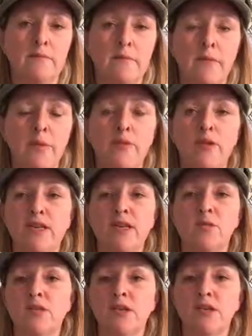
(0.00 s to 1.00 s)
My
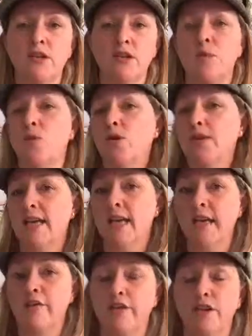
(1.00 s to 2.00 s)
critic wasn't doing the what
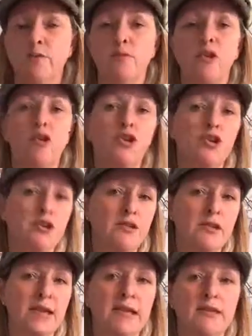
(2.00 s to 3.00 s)
if and you could do
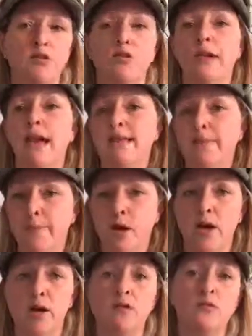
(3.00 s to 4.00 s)
this or yes
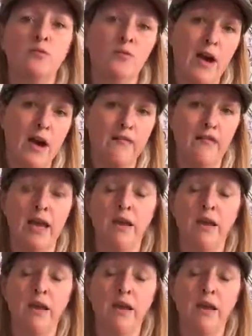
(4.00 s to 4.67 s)
but or whatever.